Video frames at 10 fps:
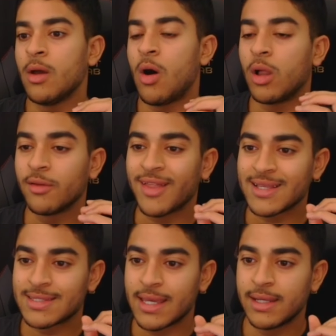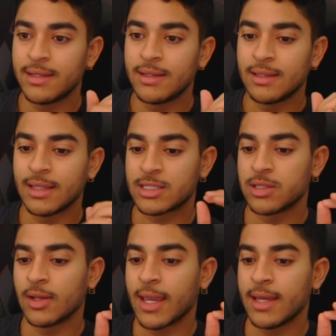All of that said, let's
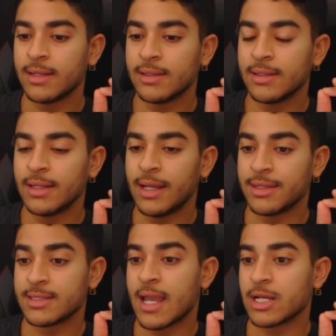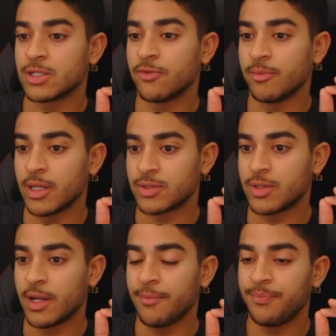look at this action from
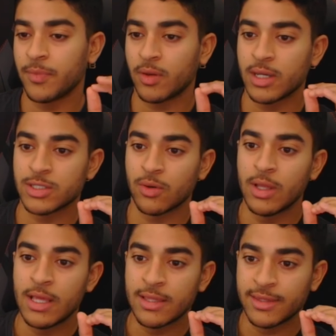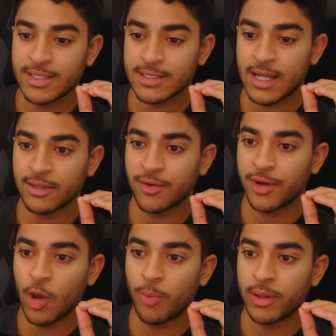yesterday. Okay, so this is
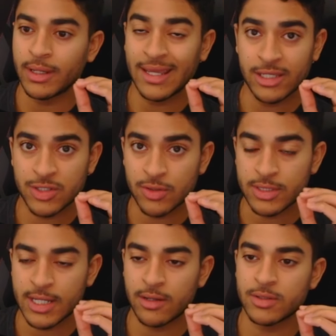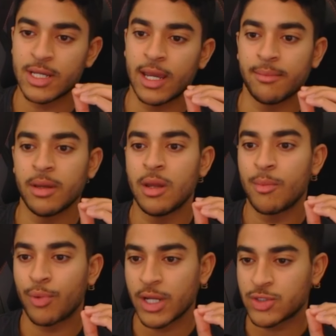9:30 open Eastern Standard Time.
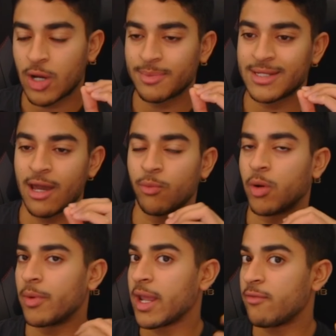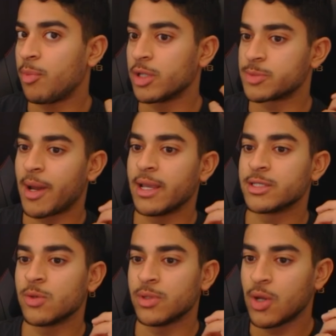Price drops down. We already have a bullish bias,
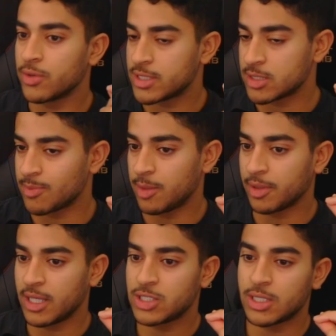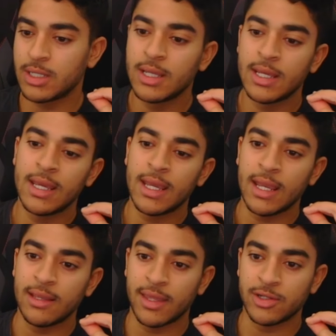so we know this is manipulation.
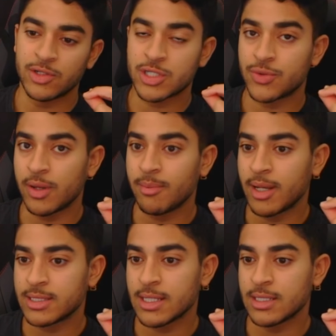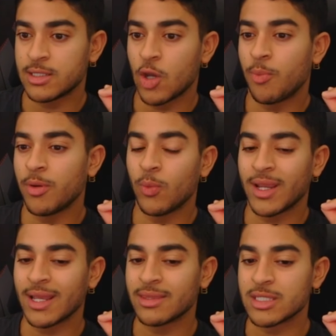And then just 3 minutes into the open, we
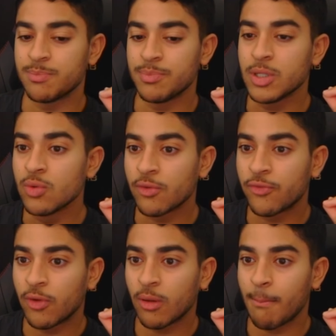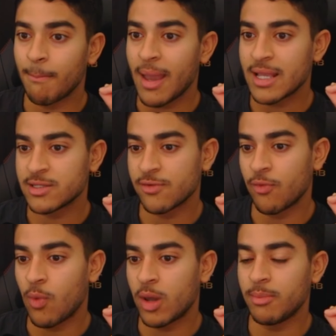get this beautiful, massive
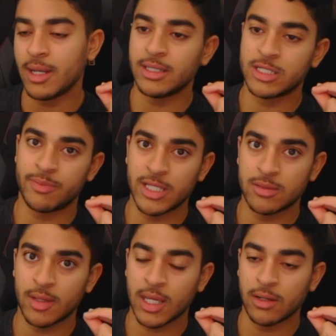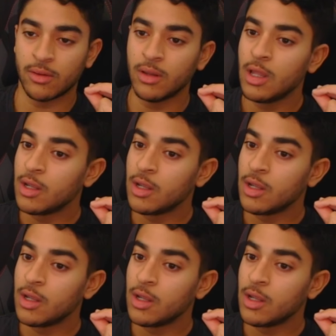1 minute displacement candle.